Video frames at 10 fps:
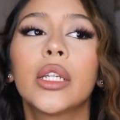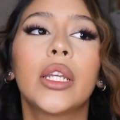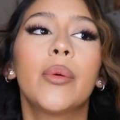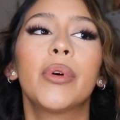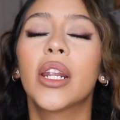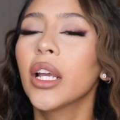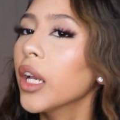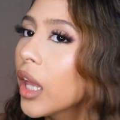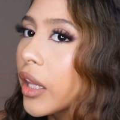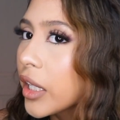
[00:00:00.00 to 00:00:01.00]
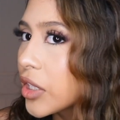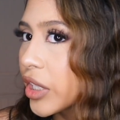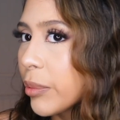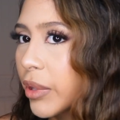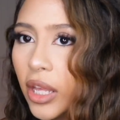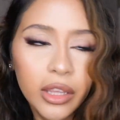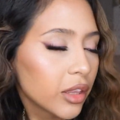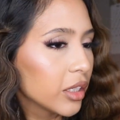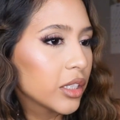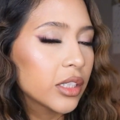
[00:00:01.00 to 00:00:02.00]
yeah, but I like it to keep it
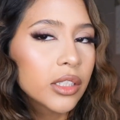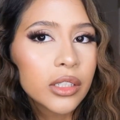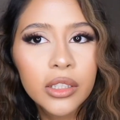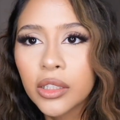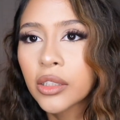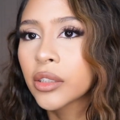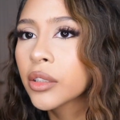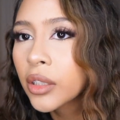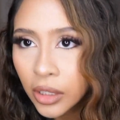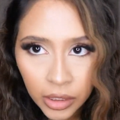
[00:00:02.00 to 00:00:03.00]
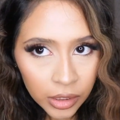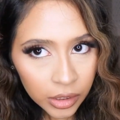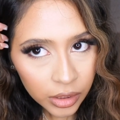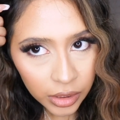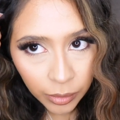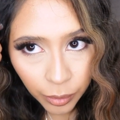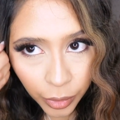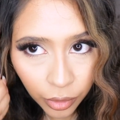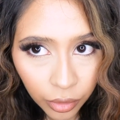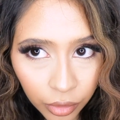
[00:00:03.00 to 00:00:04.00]
like this,
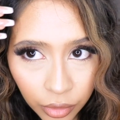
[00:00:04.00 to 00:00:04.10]
simple.